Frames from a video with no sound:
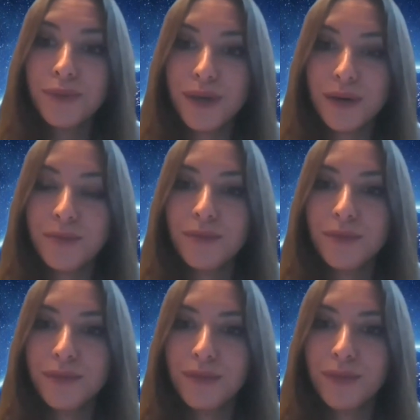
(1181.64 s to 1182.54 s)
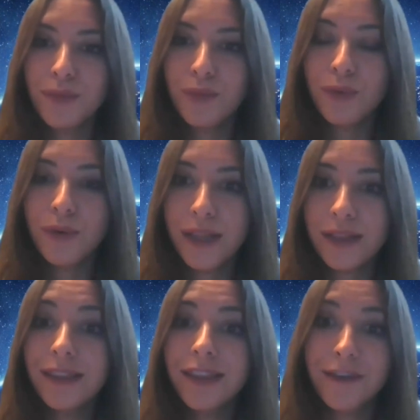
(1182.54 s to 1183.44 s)
help them
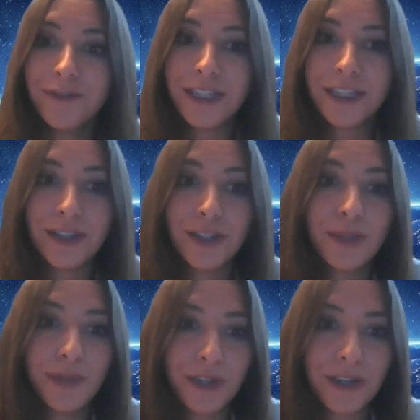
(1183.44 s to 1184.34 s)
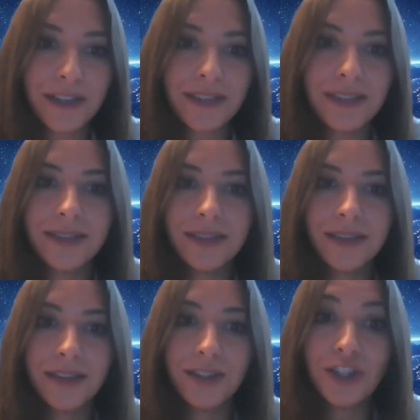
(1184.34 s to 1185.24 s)
and lifting their
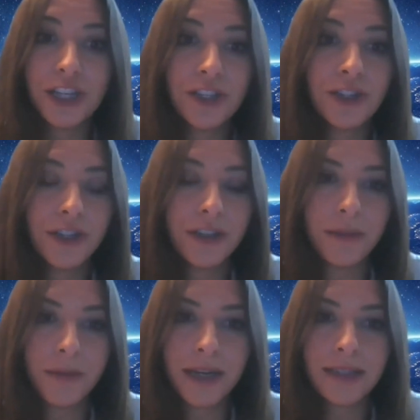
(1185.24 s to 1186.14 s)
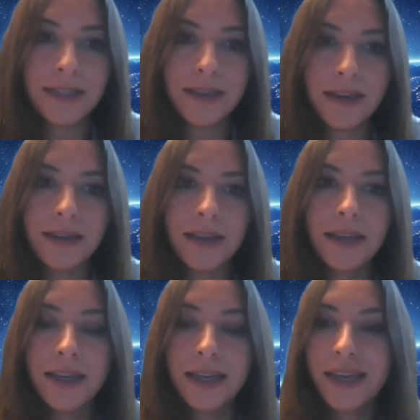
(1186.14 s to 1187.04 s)
spirits and changing their
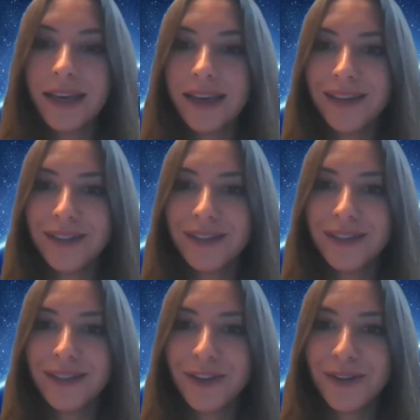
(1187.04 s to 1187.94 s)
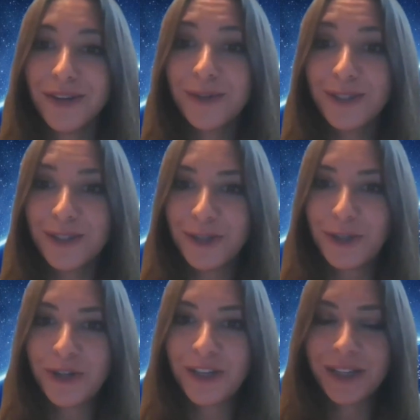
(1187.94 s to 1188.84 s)
mindset. And, you know,
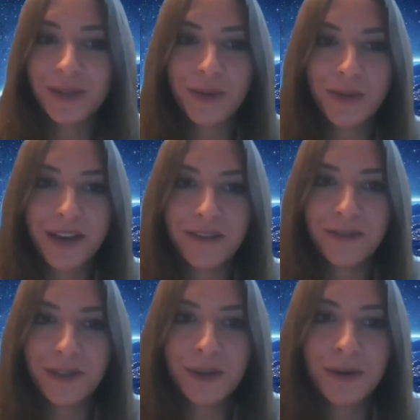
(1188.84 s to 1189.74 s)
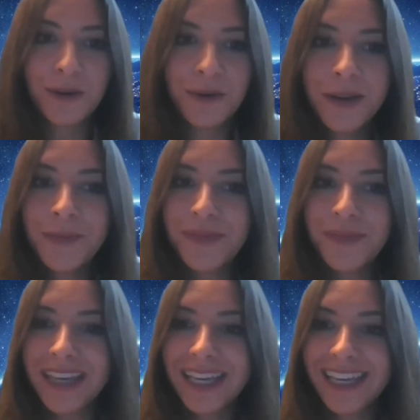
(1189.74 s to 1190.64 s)
he was an attorney his whole life. So
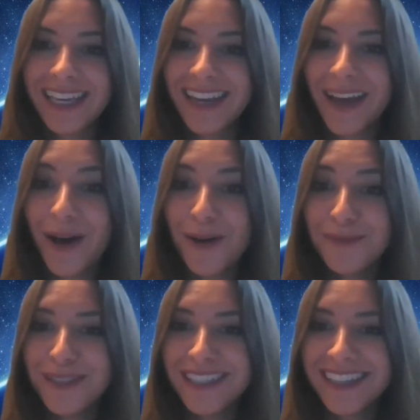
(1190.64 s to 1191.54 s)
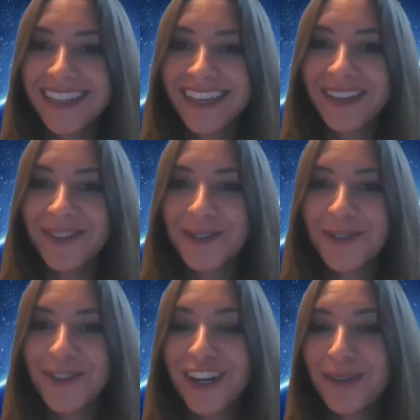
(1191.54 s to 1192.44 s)
it, it helped that he
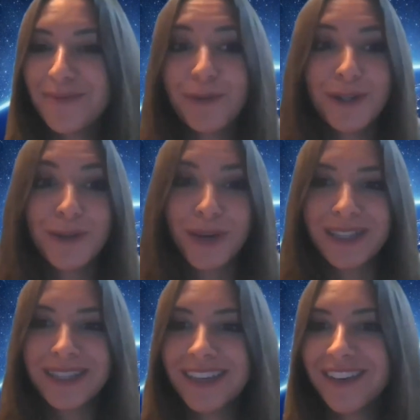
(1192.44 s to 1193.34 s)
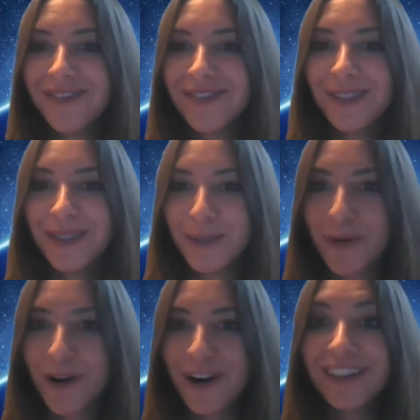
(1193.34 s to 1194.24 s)
was very persuasive and
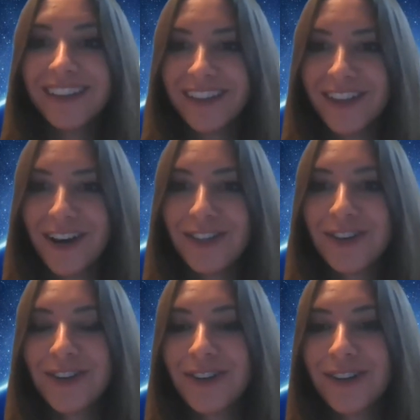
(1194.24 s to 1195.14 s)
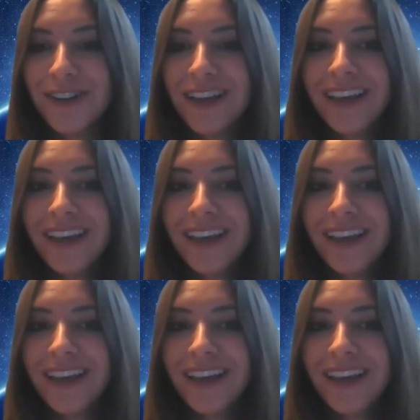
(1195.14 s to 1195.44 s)
smart and logical.